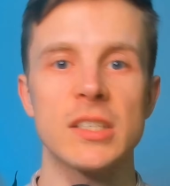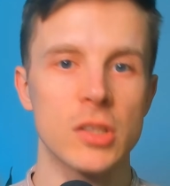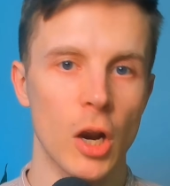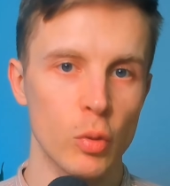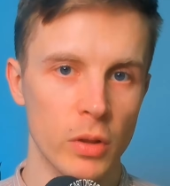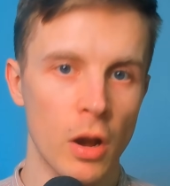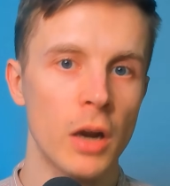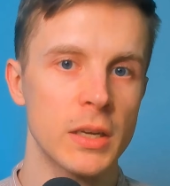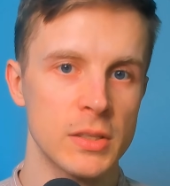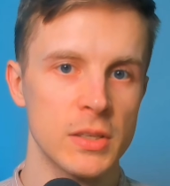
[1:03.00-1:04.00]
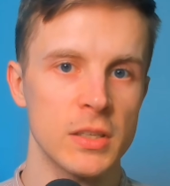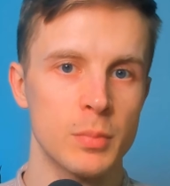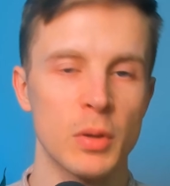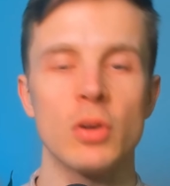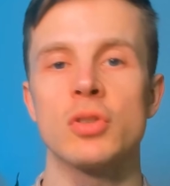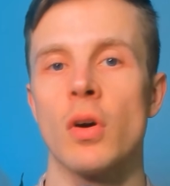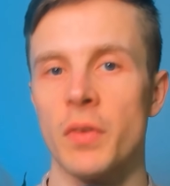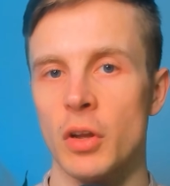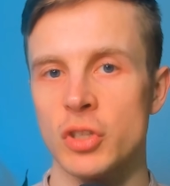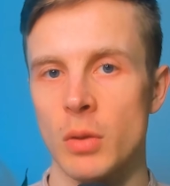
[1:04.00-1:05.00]
start with heart disease because
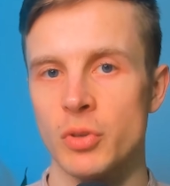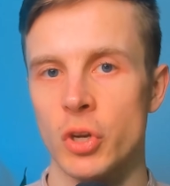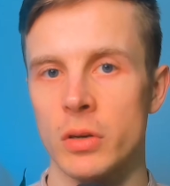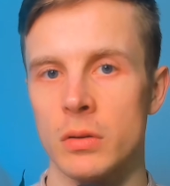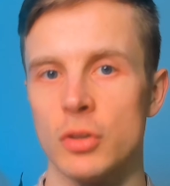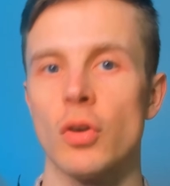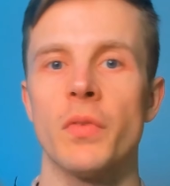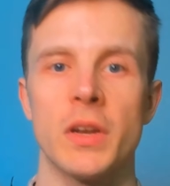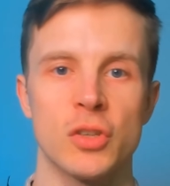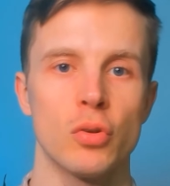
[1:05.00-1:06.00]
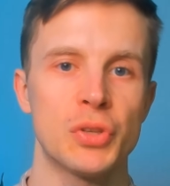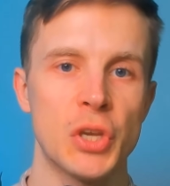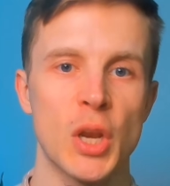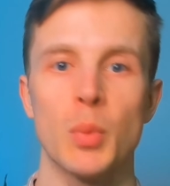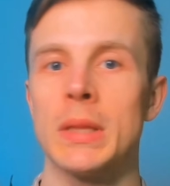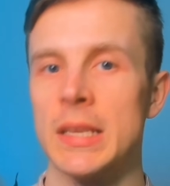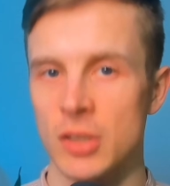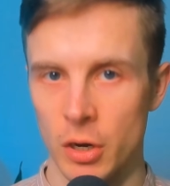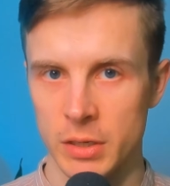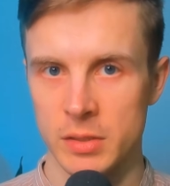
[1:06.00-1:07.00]
coffee consumption is often associated with less
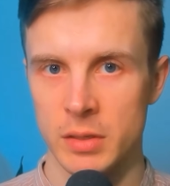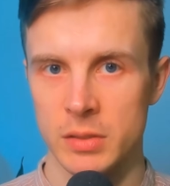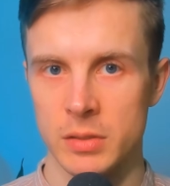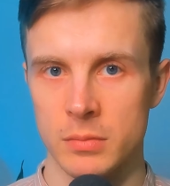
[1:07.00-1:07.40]
heart disease.